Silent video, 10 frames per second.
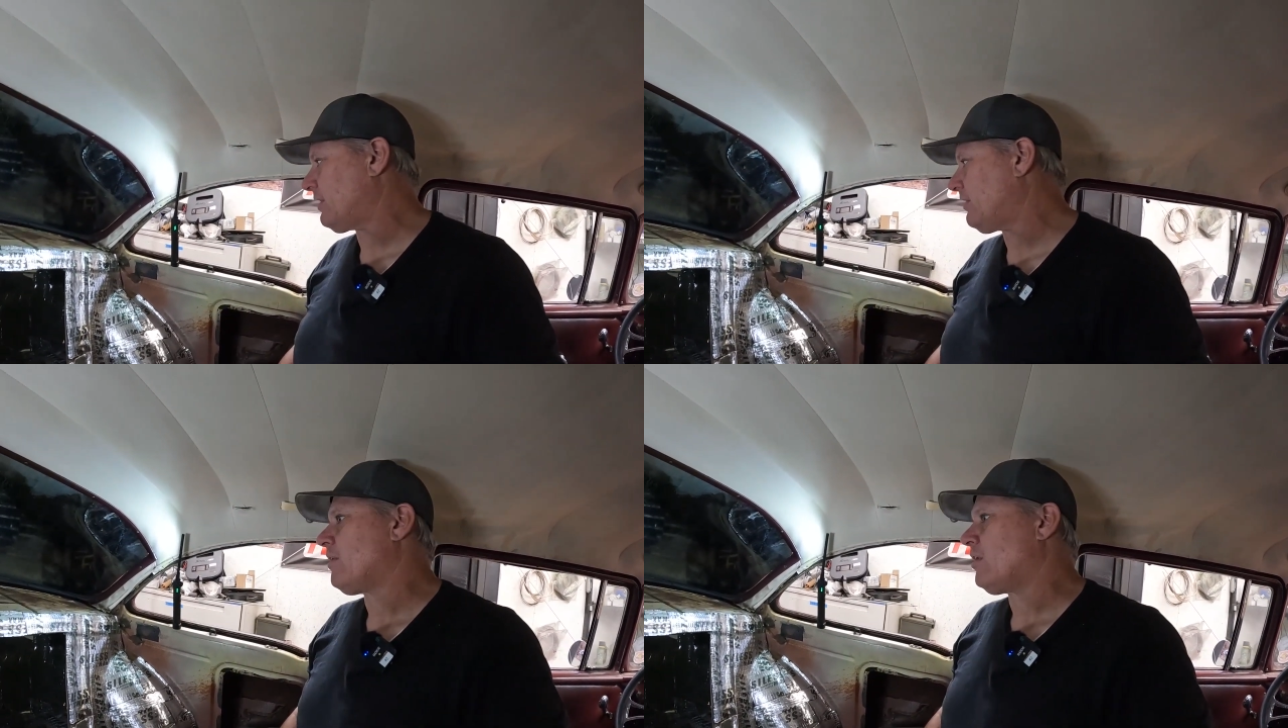
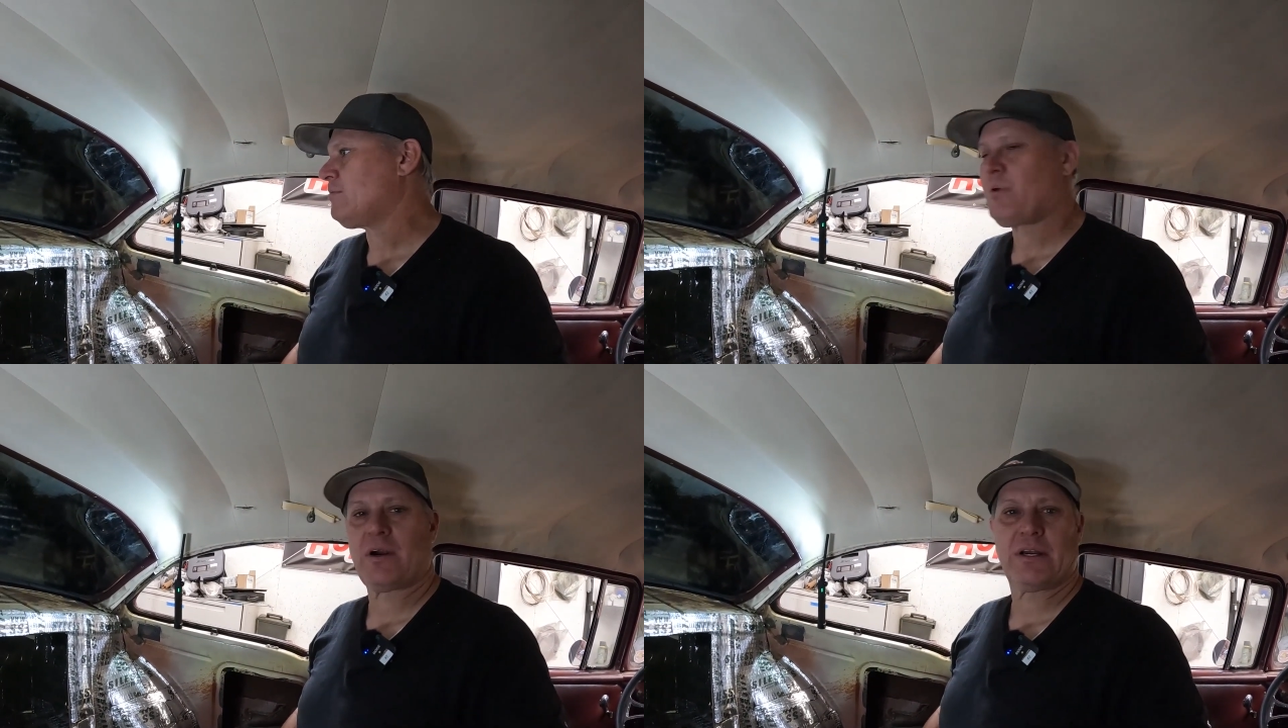The hard
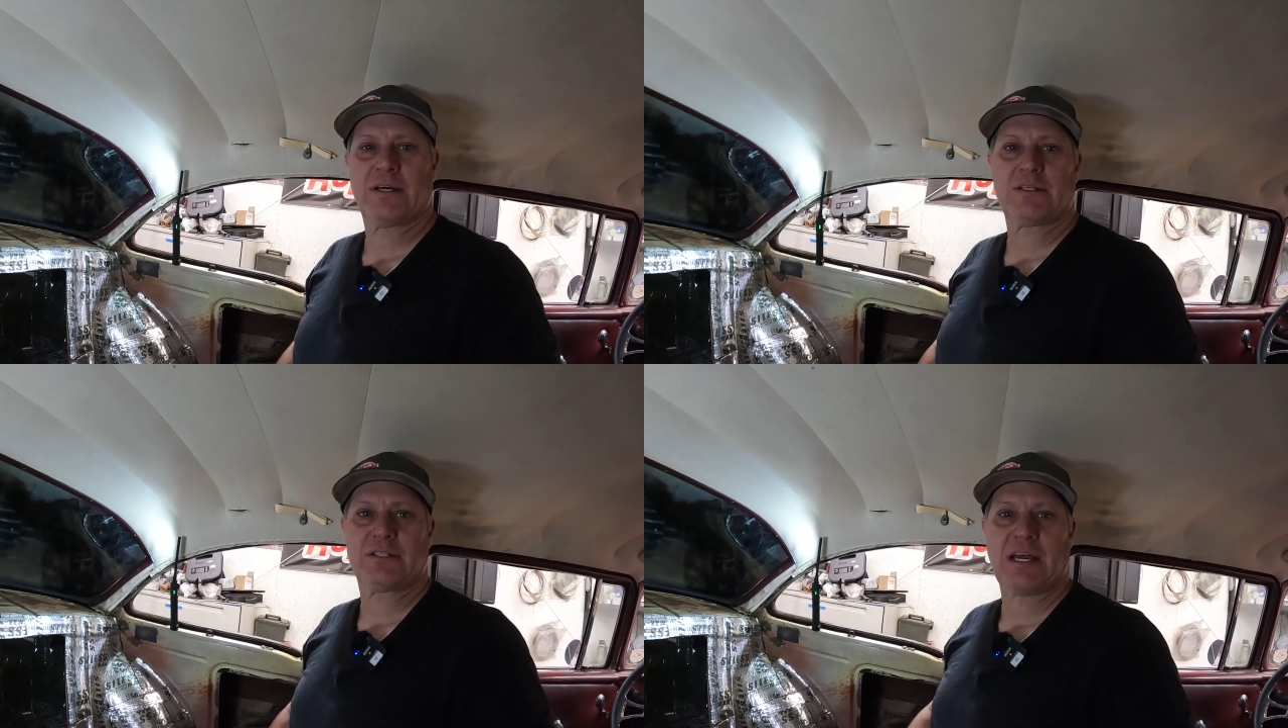part
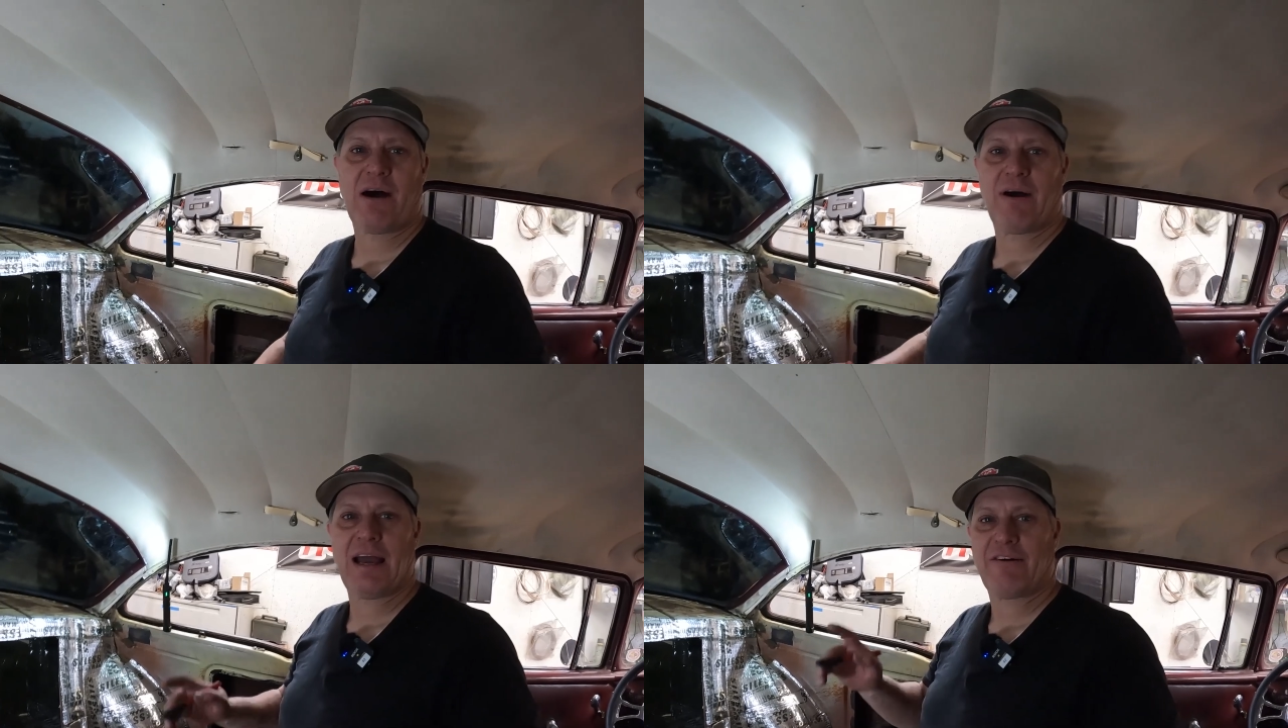is now
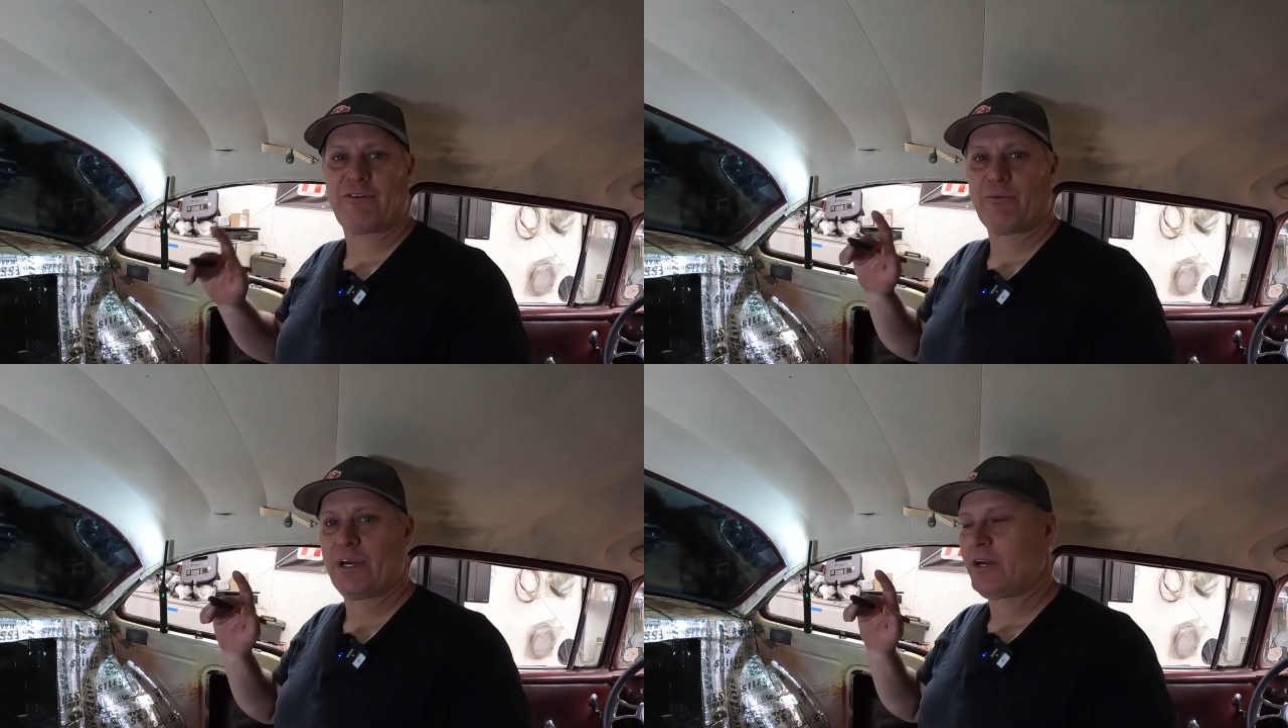I have to
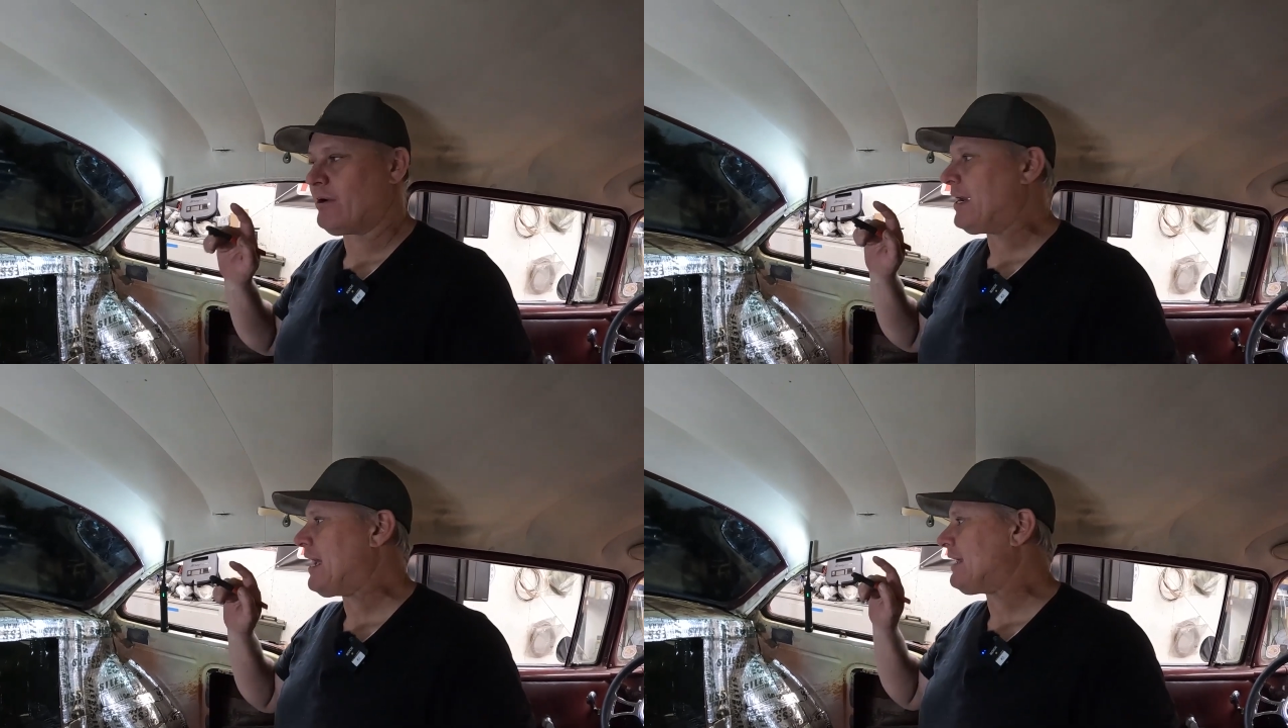
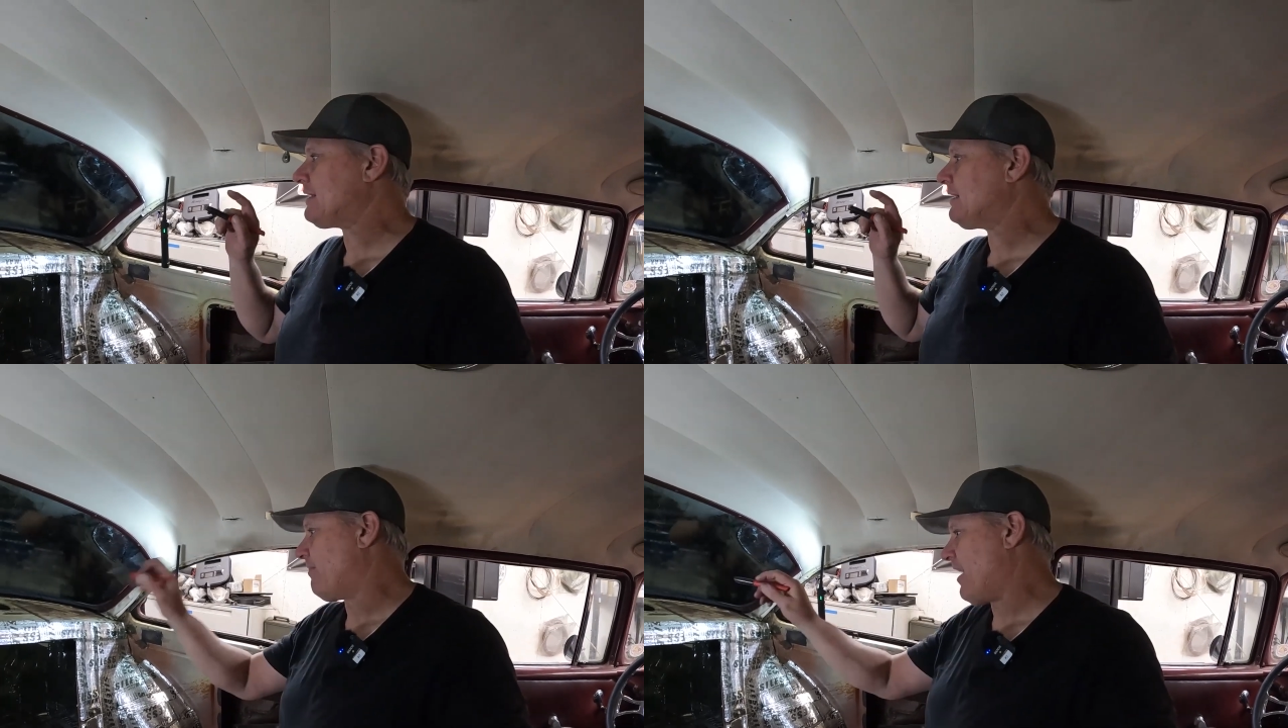recreate
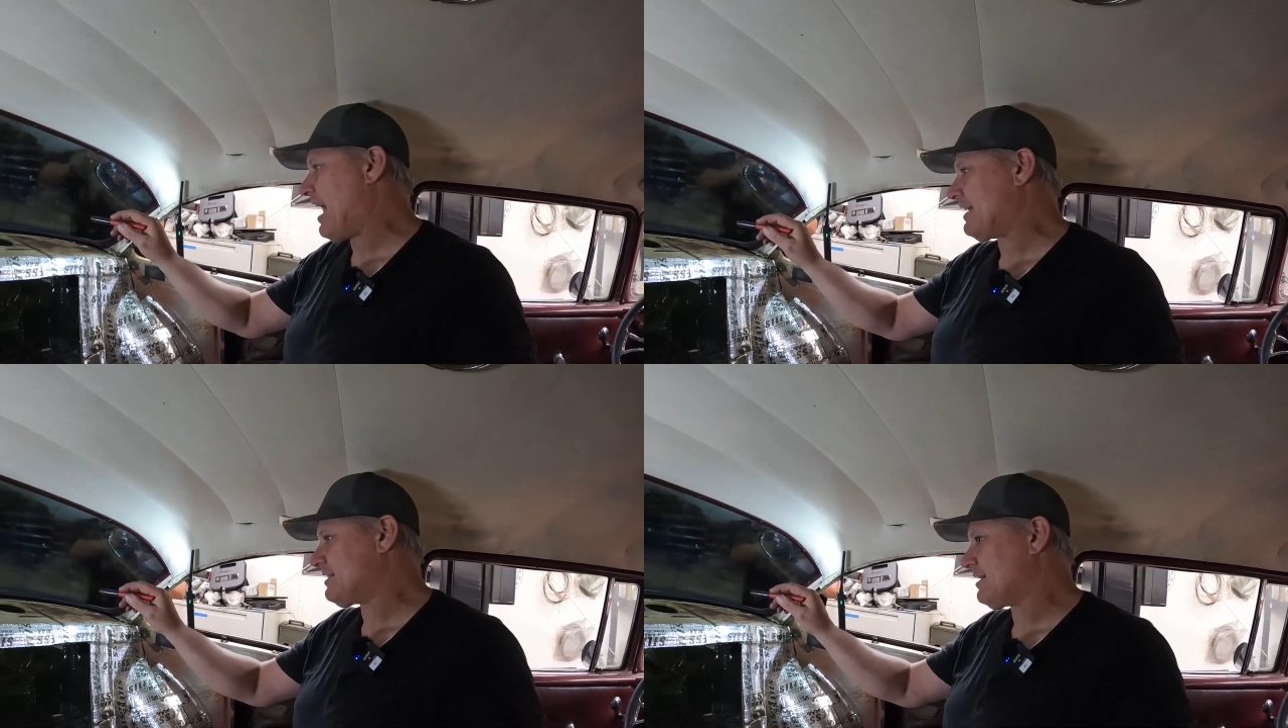that